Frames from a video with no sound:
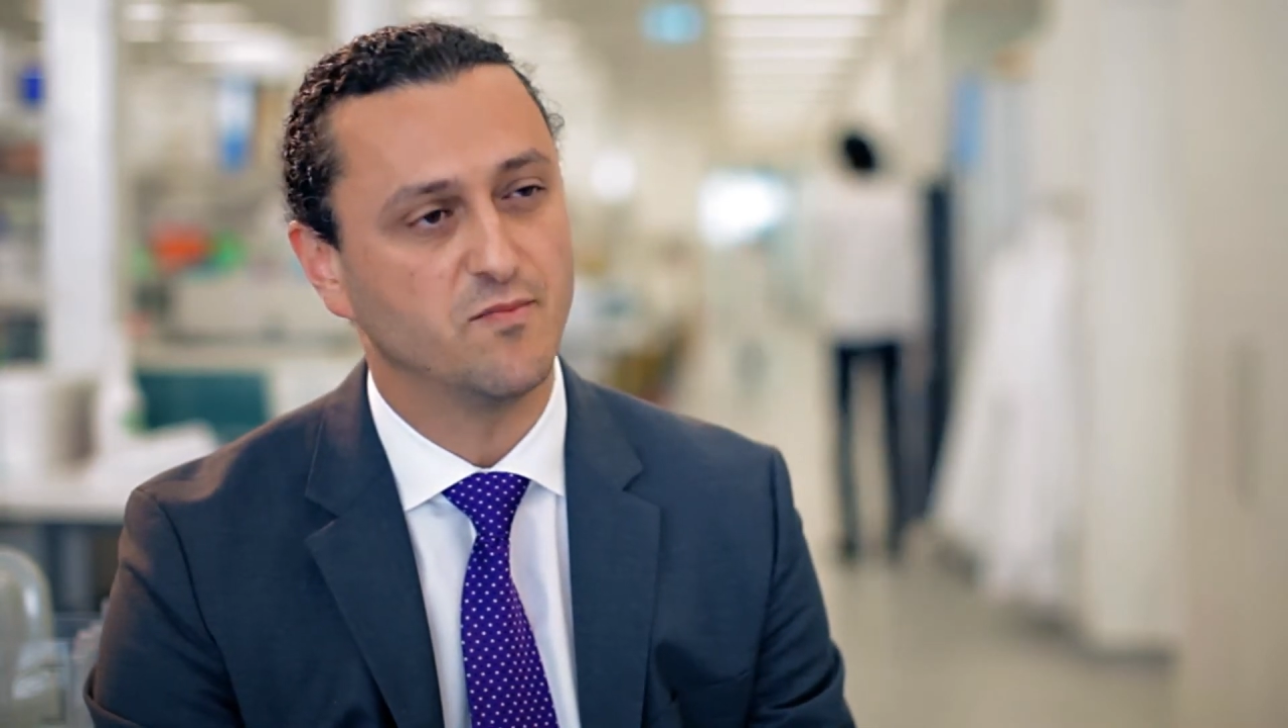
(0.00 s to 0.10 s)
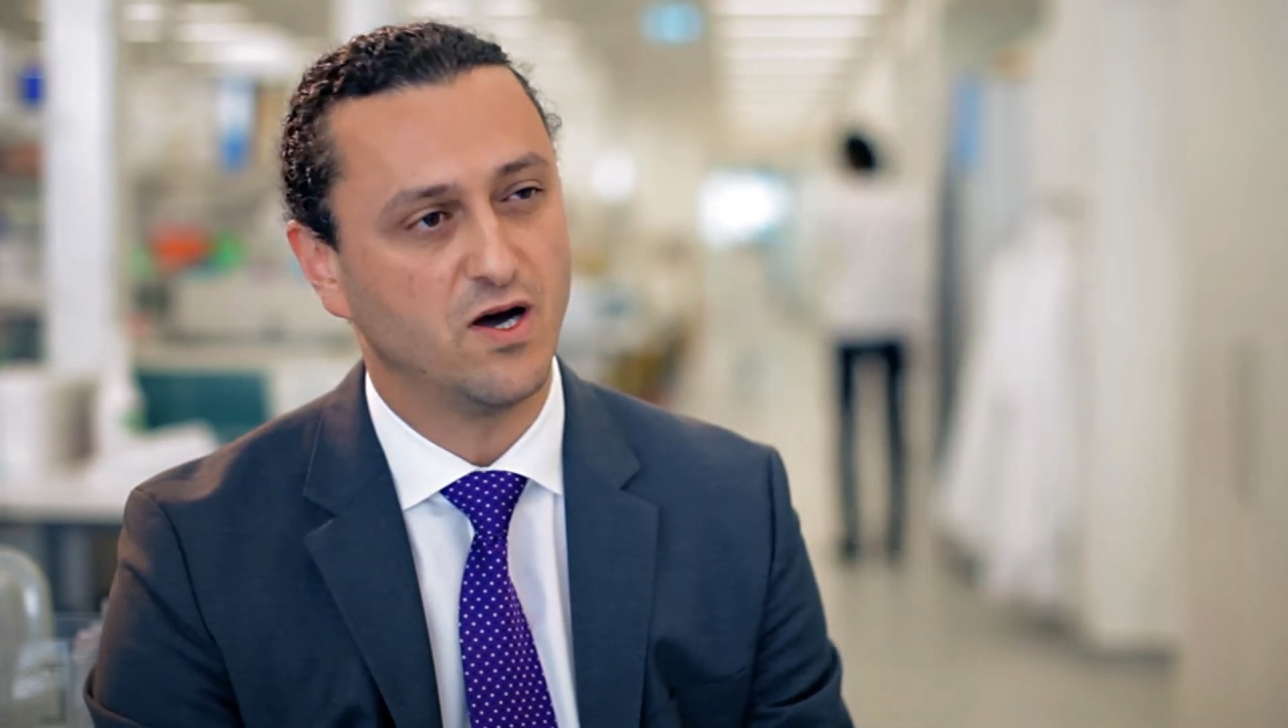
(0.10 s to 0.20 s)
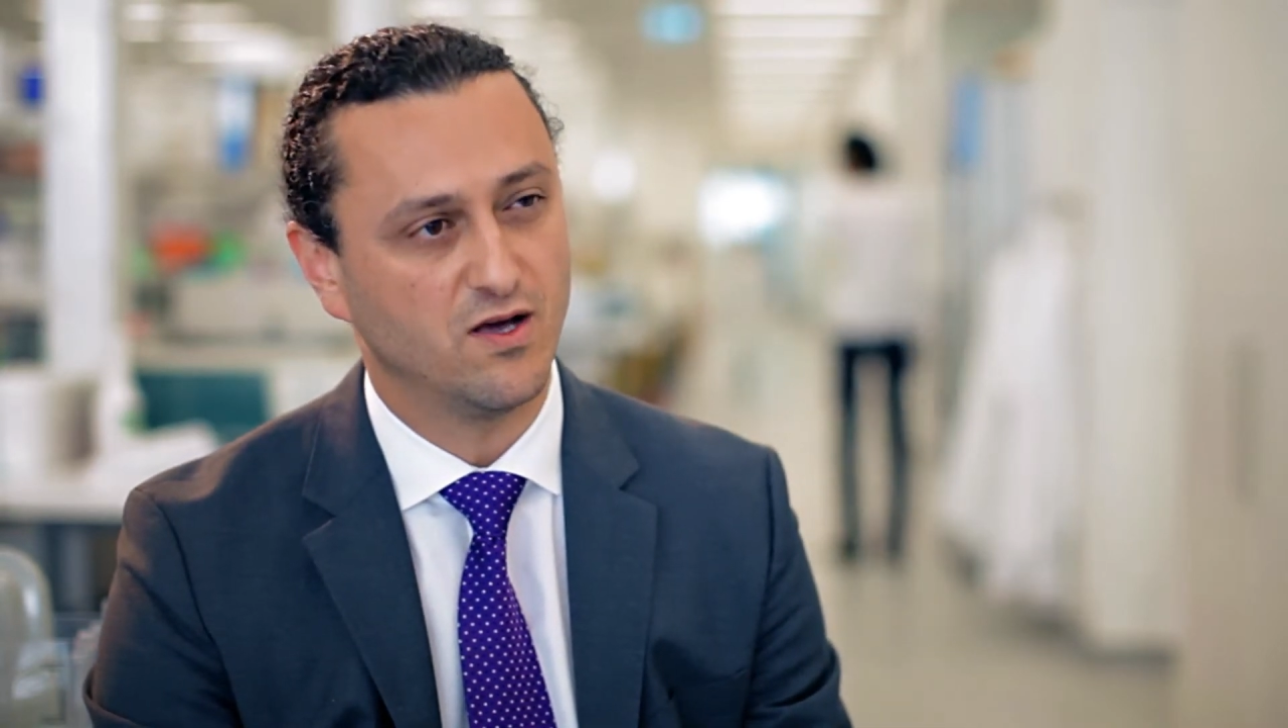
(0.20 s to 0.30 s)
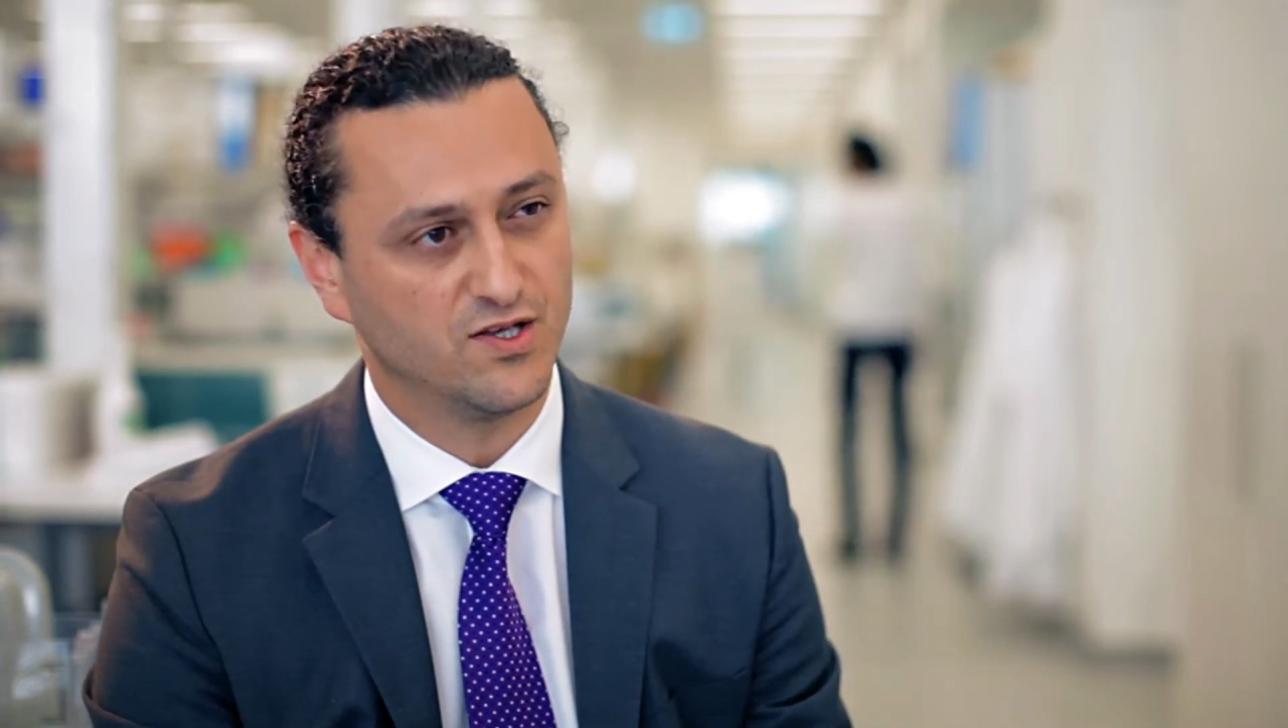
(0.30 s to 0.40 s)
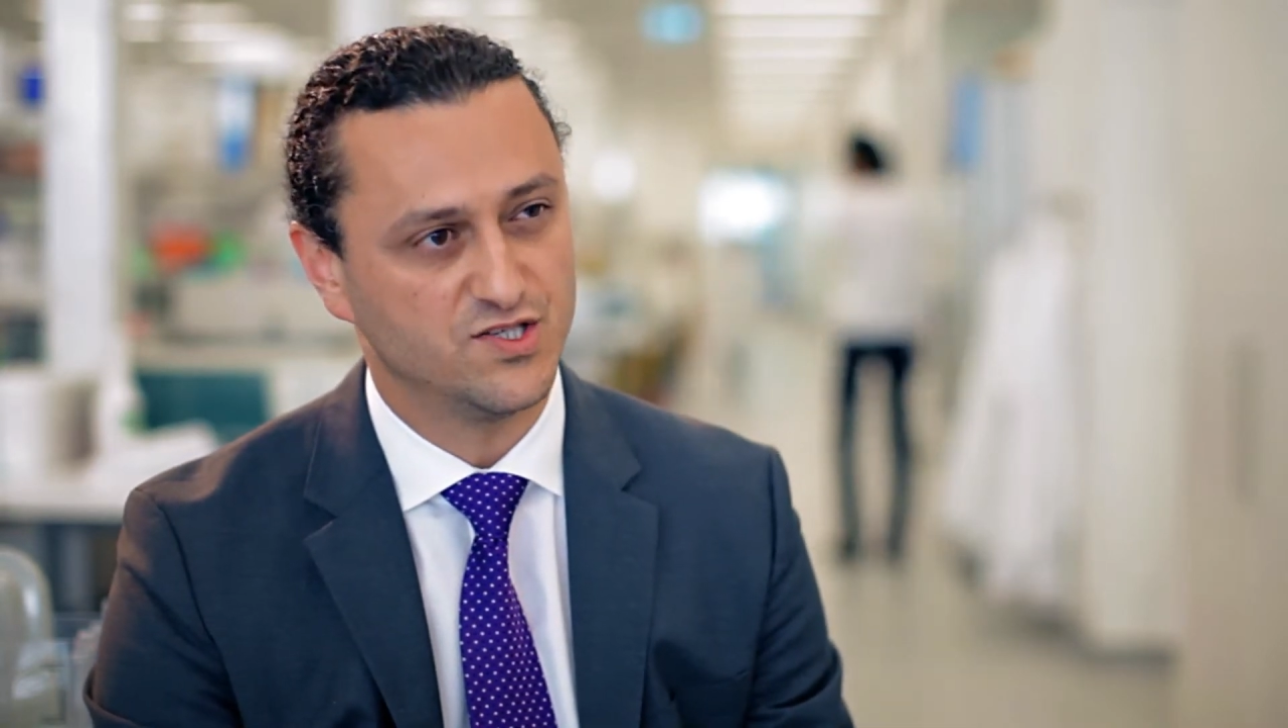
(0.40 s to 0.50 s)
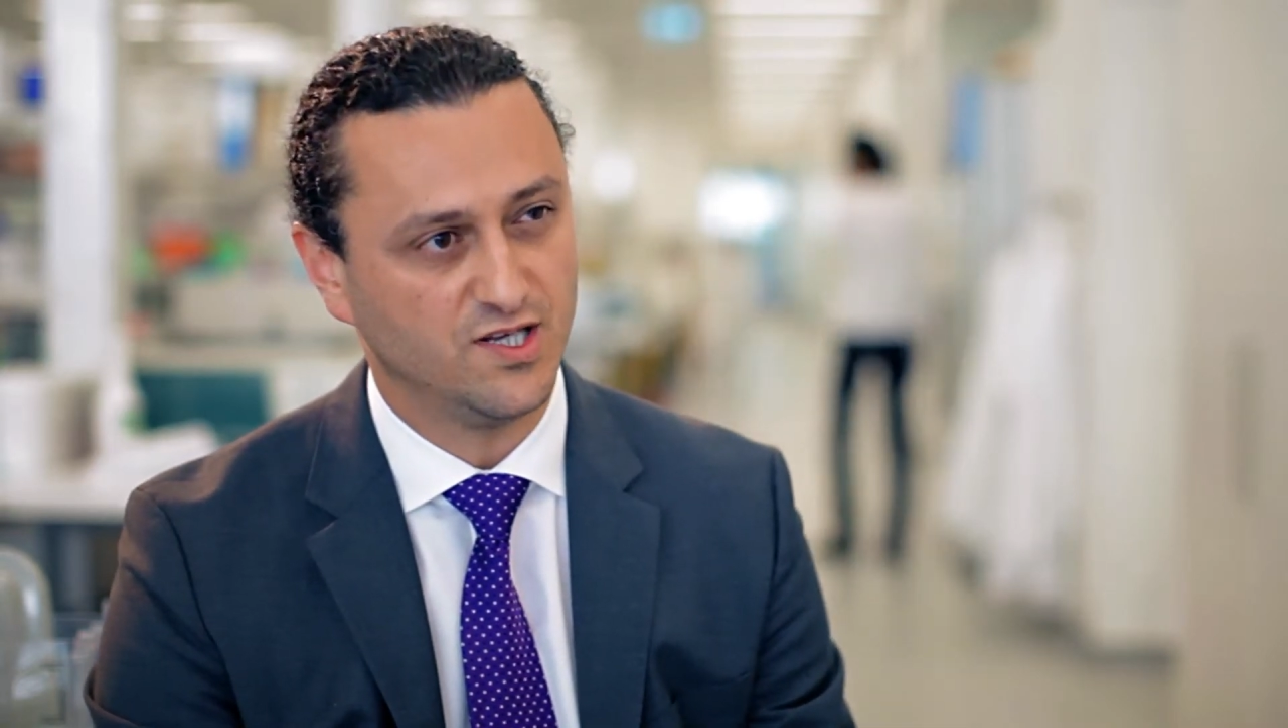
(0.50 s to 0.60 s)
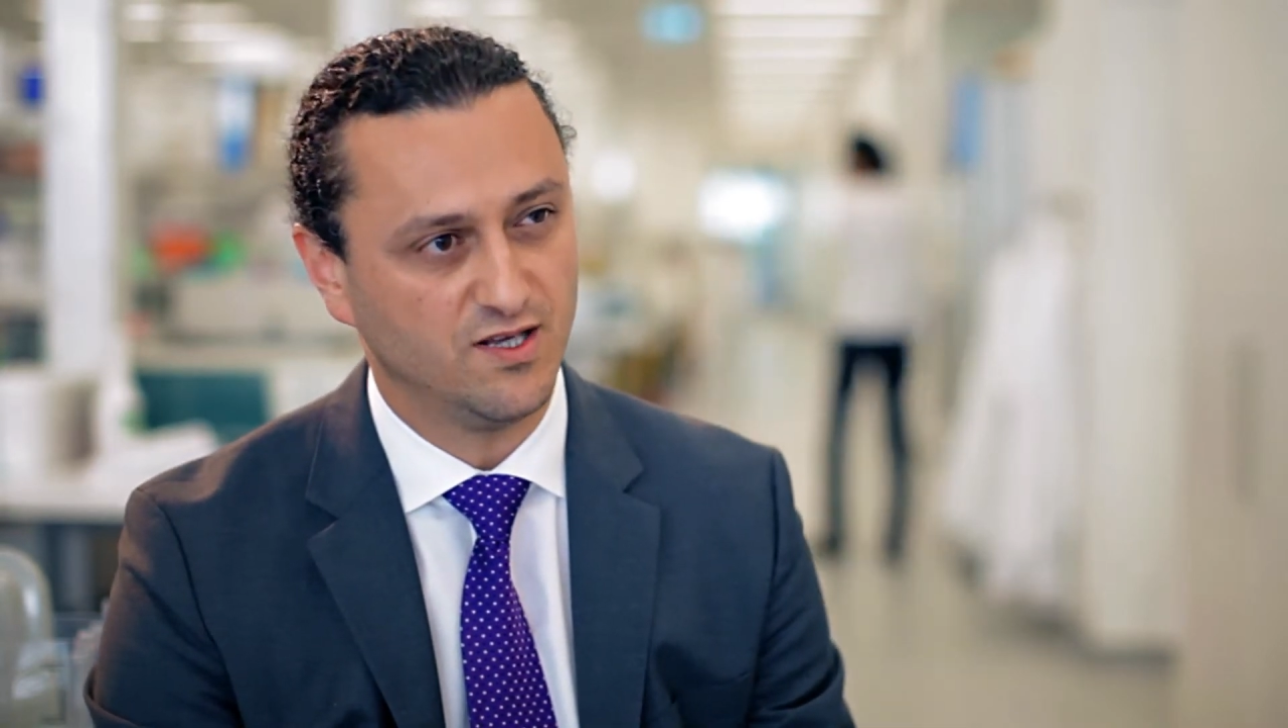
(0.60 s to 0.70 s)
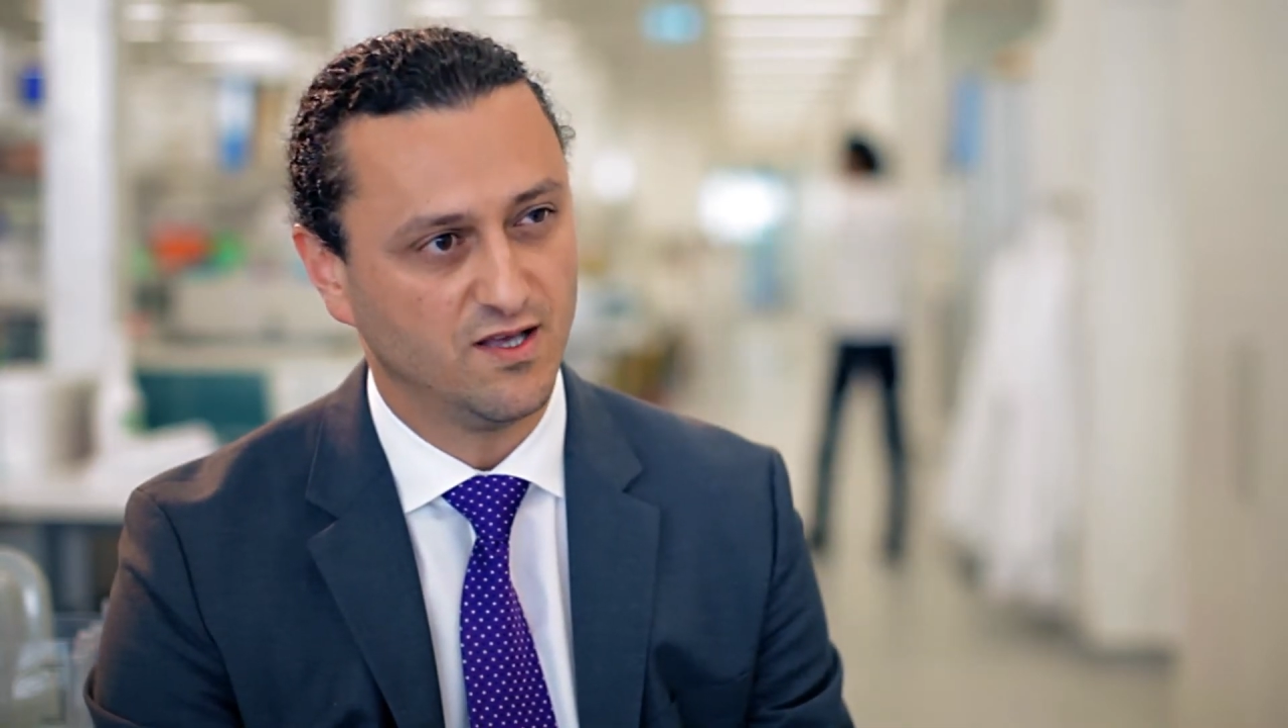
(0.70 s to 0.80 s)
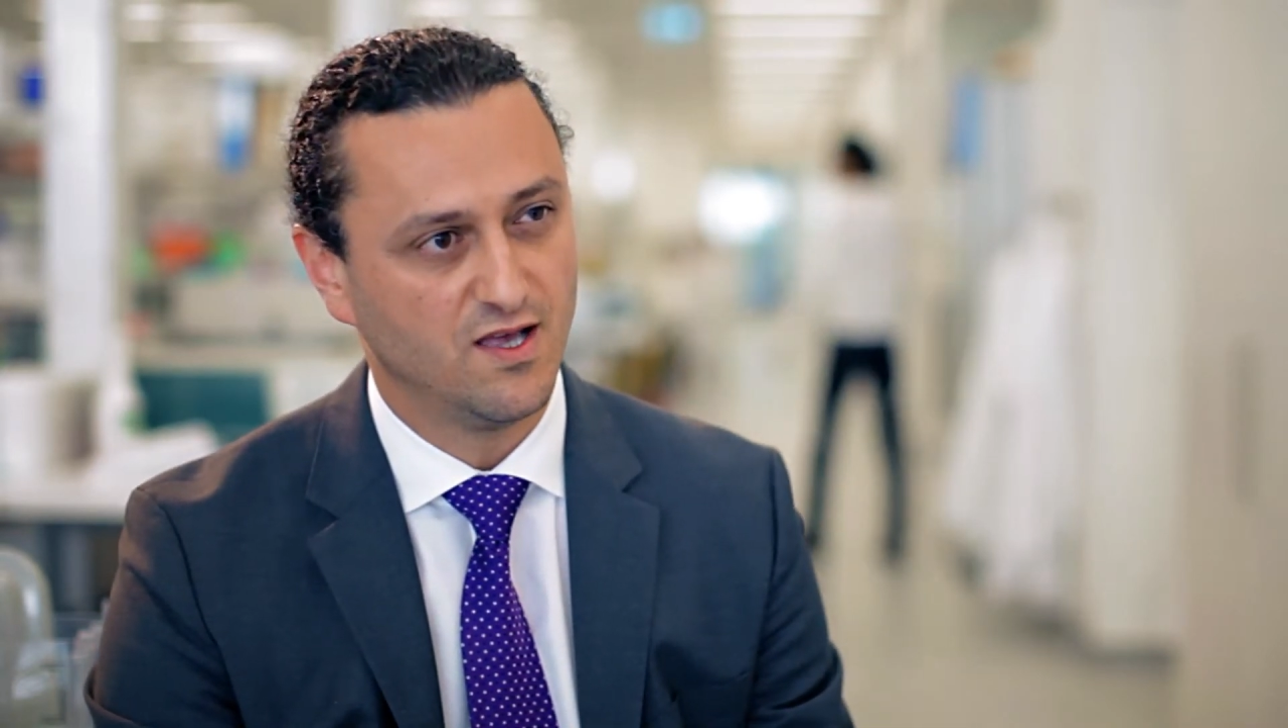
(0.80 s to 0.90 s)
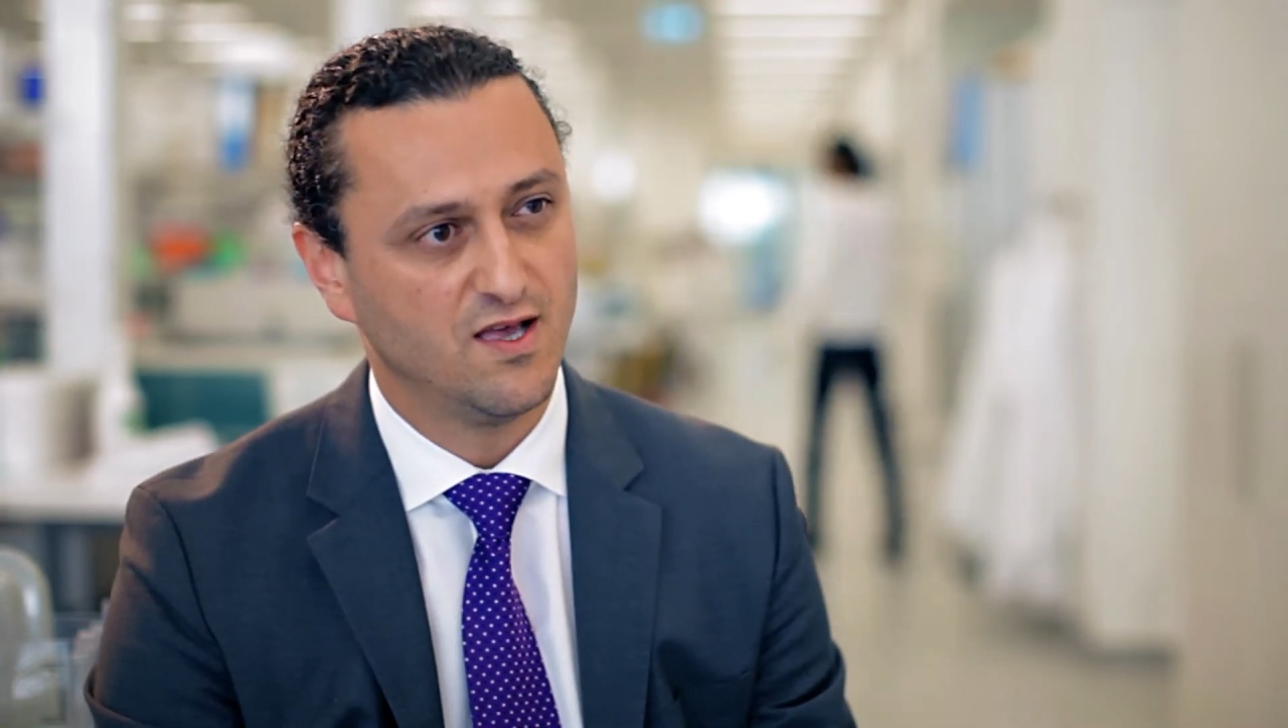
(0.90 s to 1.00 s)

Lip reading: biology,